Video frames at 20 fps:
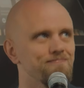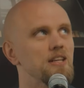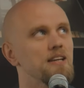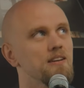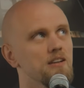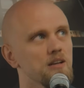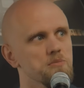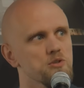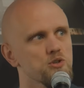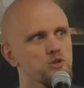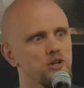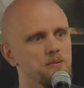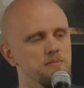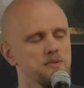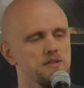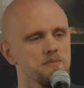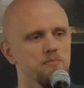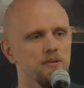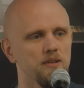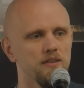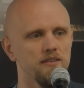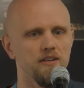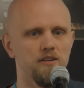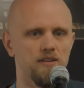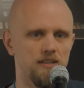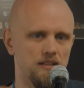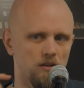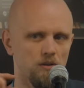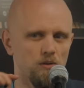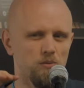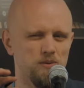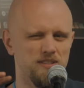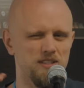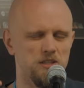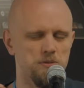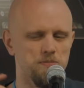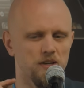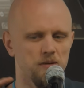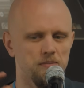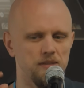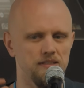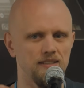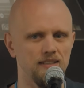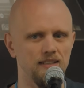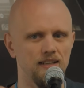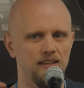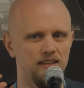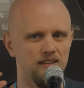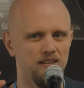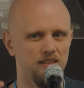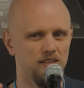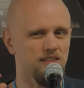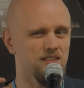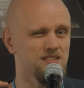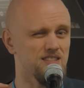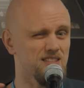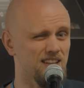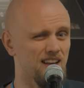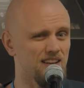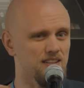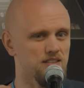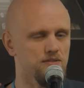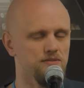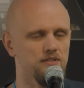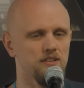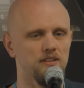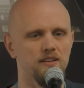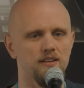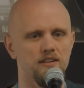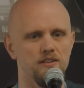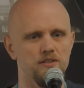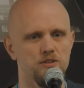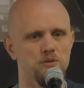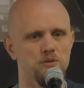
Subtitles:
income streams, but they're always experimenting like at a thin slice of the layer.